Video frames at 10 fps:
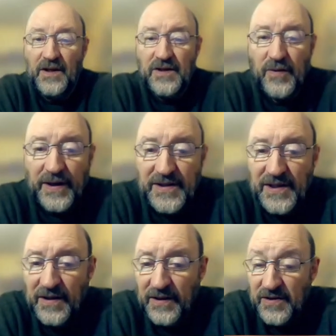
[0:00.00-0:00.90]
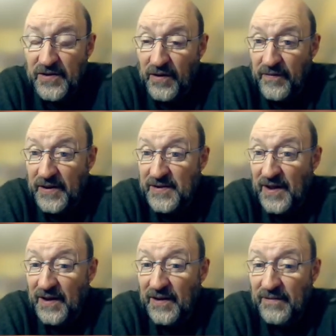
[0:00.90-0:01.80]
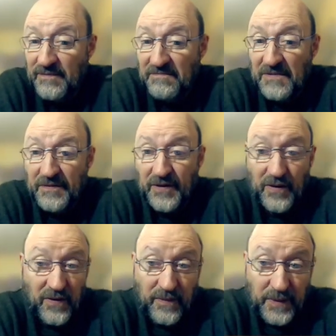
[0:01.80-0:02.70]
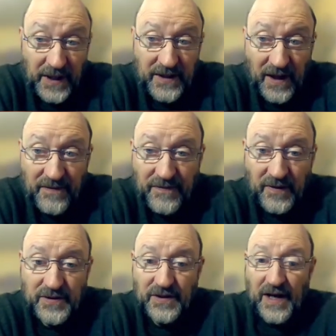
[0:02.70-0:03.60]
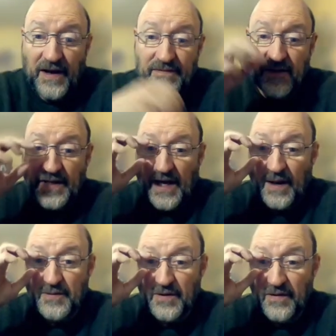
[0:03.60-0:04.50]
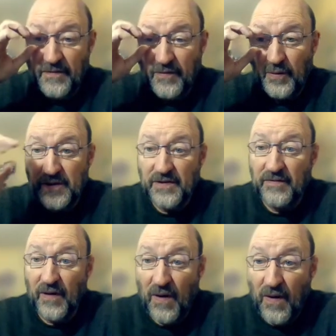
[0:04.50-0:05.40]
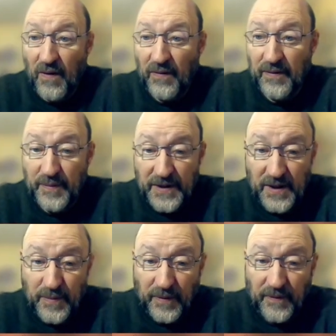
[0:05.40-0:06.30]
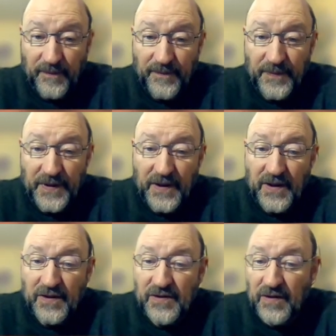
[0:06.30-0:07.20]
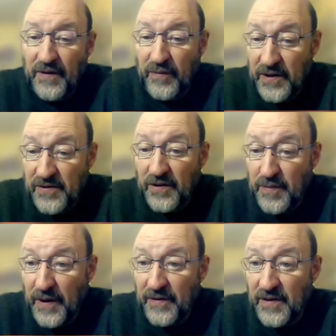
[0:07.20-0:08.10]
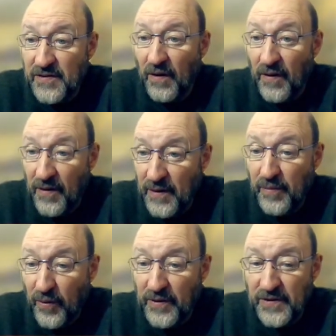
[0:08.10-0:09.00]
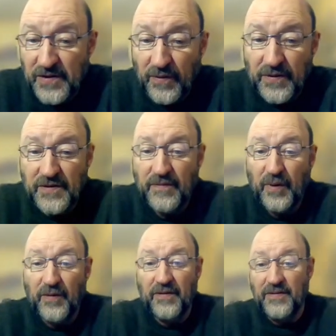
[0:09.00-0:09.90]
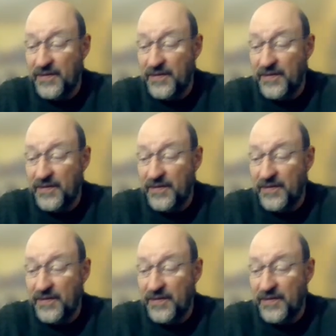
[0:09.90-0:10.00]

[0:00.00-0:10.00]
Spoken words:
So ideally, surveys then, if they're going to play that function, have to capture the voice of all the people. Survey research methods are an important source of both